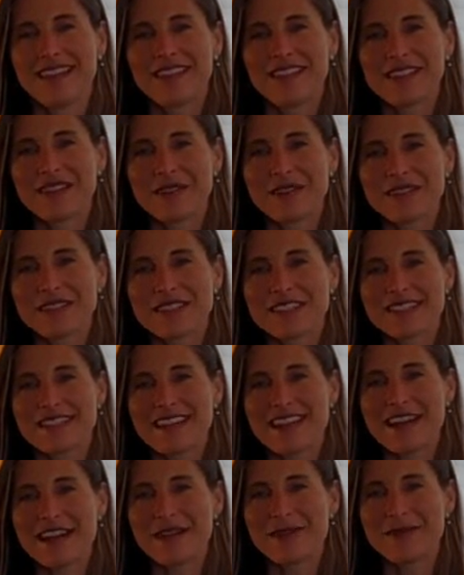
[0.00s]
There was a
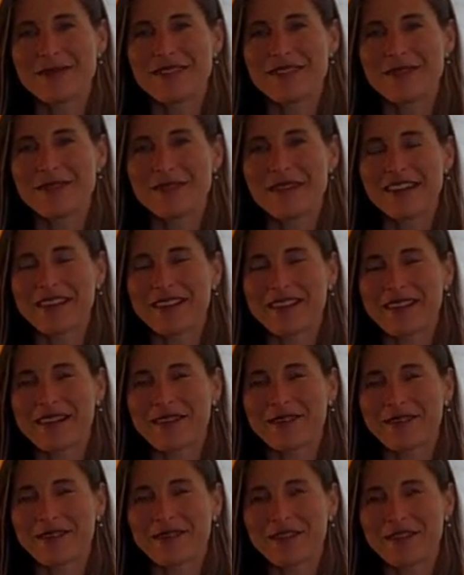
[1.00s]
time in my
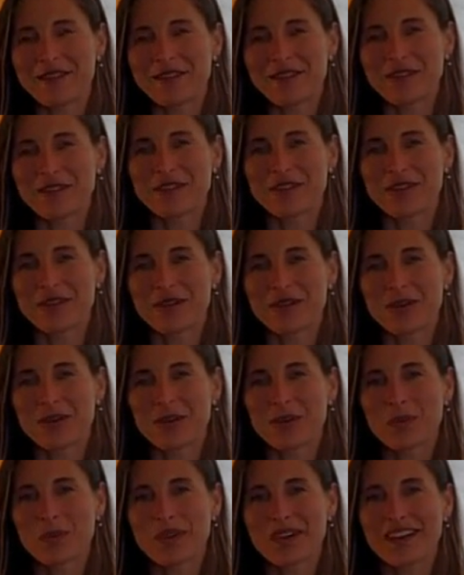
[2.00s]
life a few years
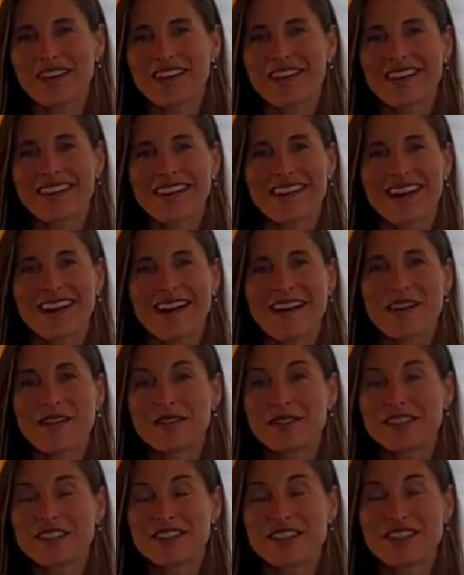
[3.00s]
ago where I
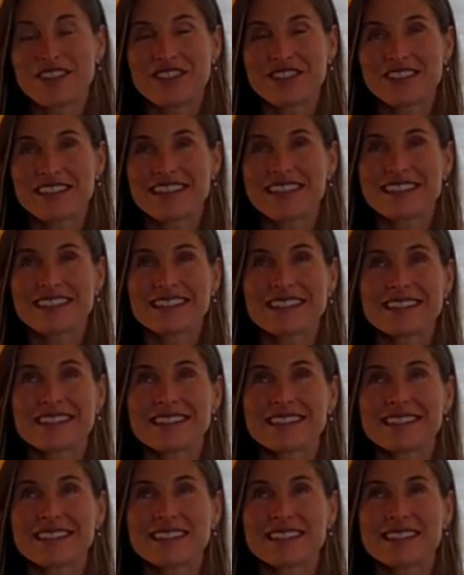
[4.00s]
was
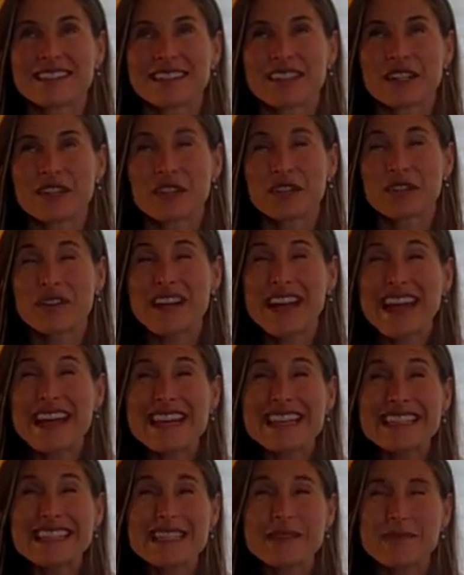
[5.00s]
just
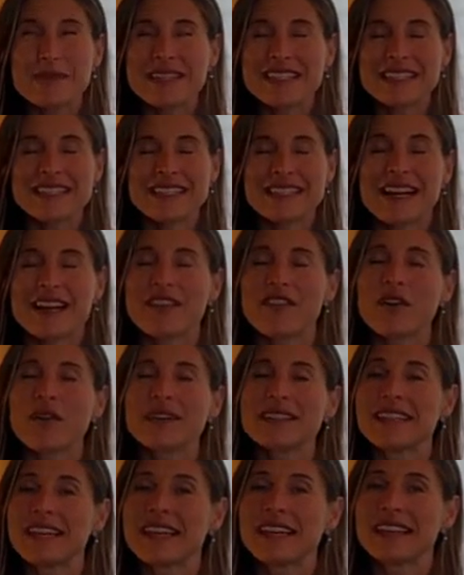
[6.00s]
crazy busy. I've
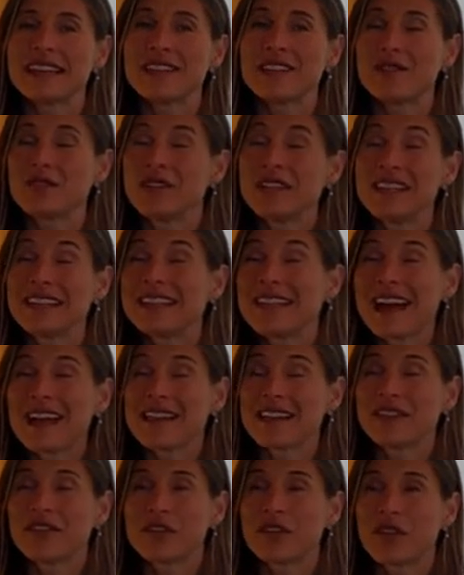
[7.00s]
always had a unique
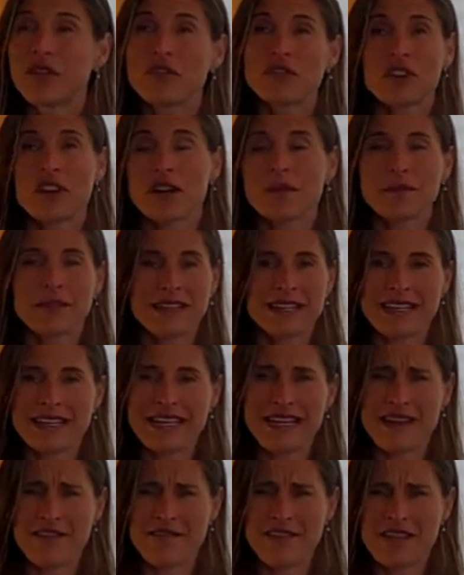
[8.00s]
talent for
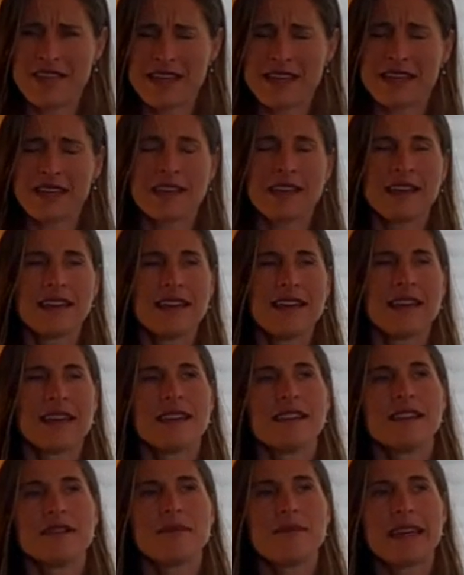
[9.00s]
overcomplicating everything,
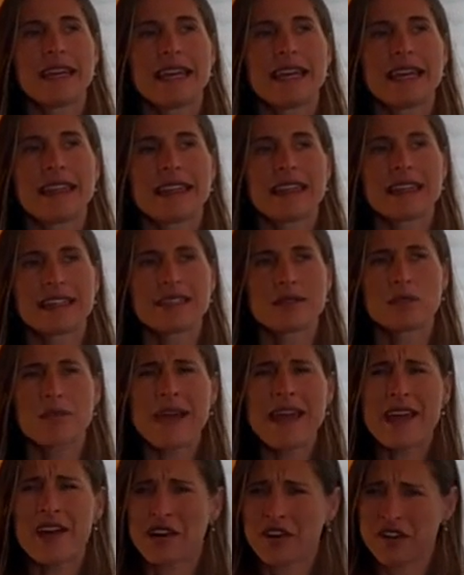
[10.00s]
making things
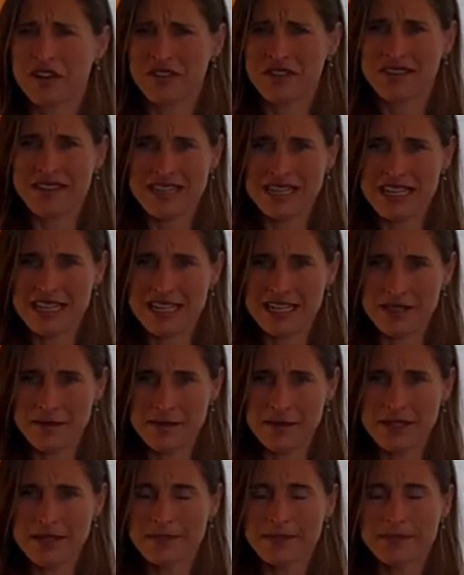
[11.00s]
way harder than they needed to
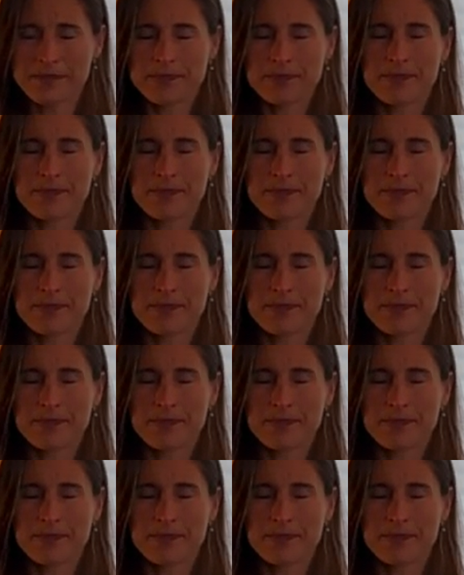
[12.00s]
be.